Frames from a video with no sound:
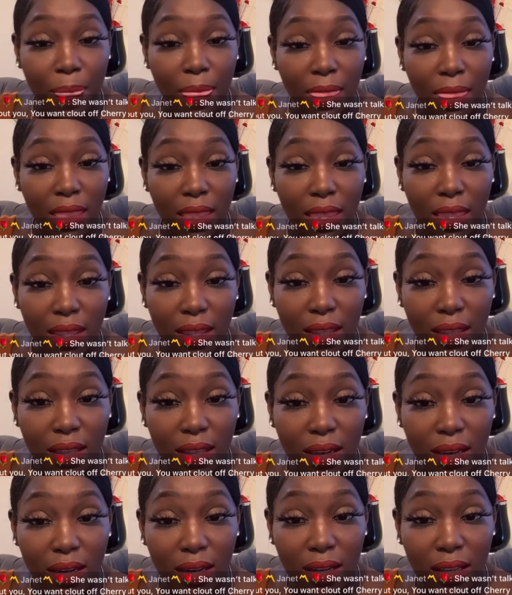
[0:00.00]

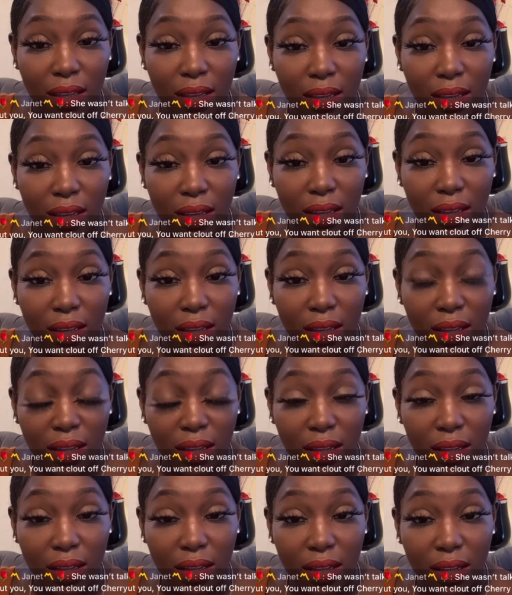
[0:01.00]

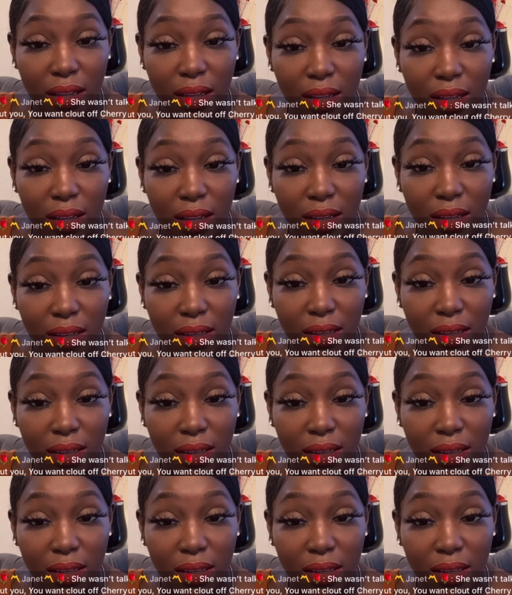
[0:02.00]
No one is speaking in this clip.